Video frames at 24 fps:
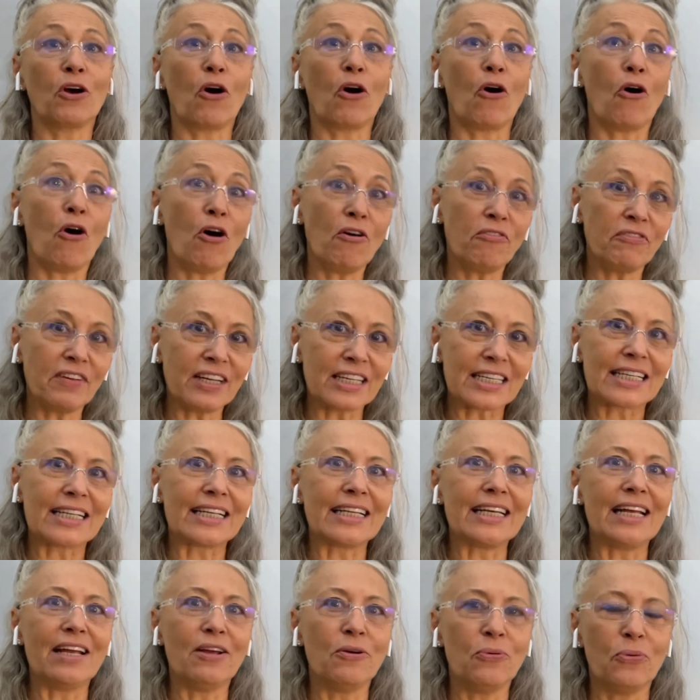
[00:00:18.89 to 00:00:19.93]

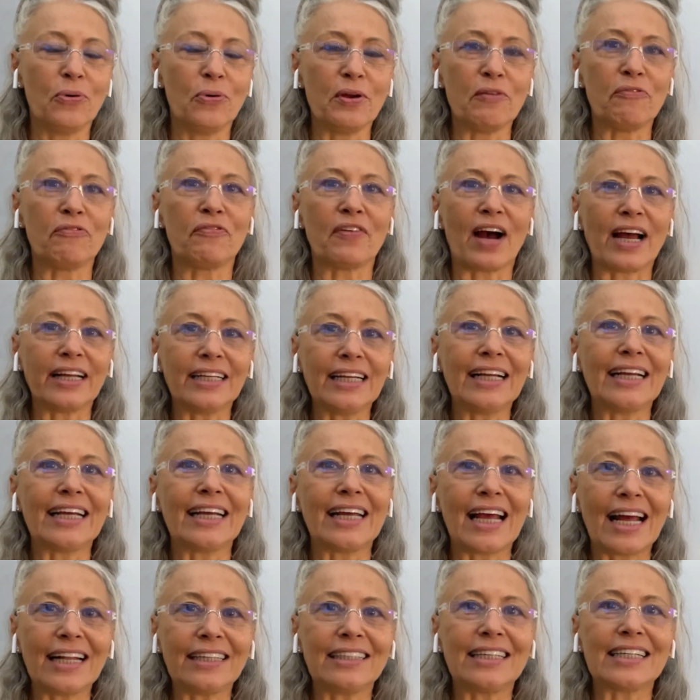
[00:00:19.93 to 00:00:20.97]
obviously we finally
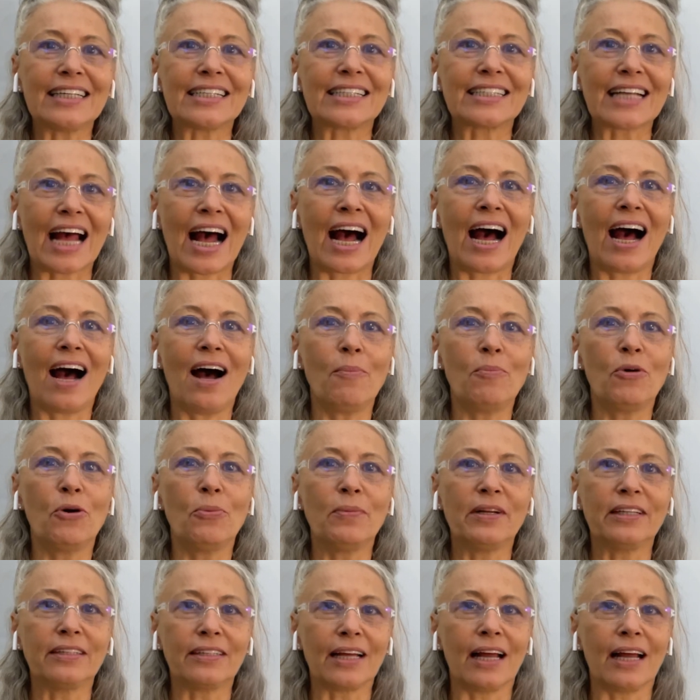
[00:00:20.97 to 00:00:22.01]
get this aha
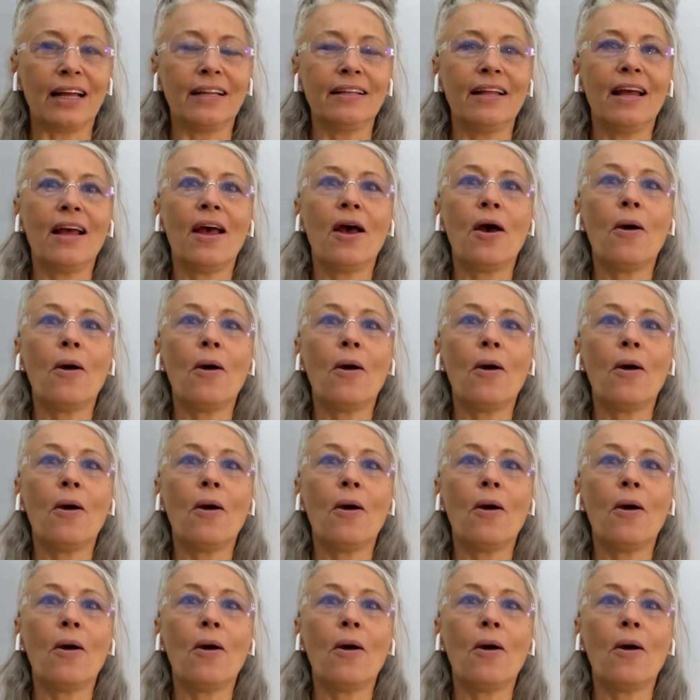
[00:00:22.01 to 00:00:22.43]
moment and